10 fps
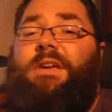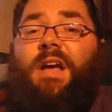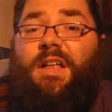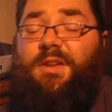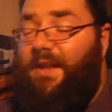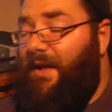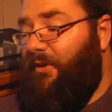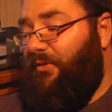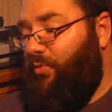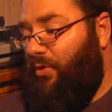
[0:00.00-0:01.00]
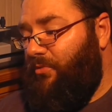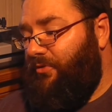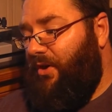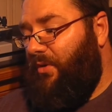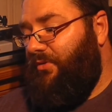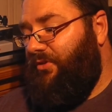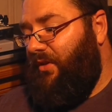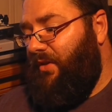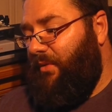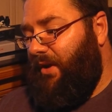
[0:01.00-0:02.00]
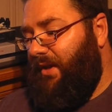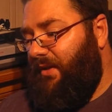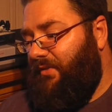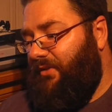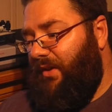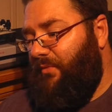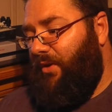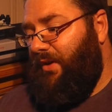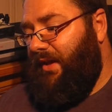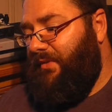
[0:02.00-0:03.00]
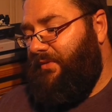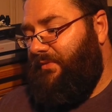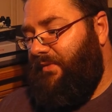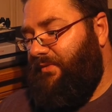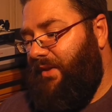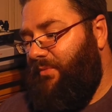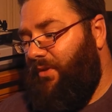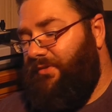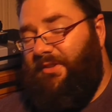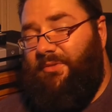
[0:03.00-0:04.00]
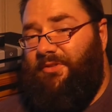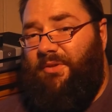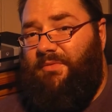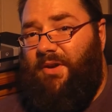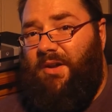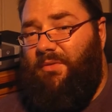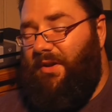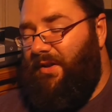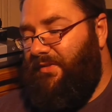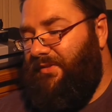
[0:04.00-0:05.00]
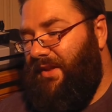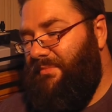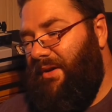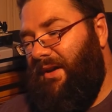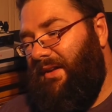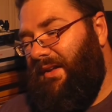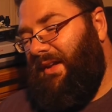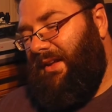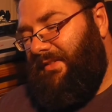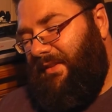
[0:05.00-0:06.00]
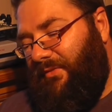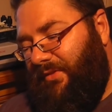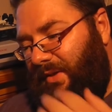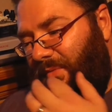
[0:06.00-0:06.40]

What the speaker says: And you can have it as warm or as cold as you like, really. You can turn it right down to 15 watts and it'll still fire quite nicely. But 17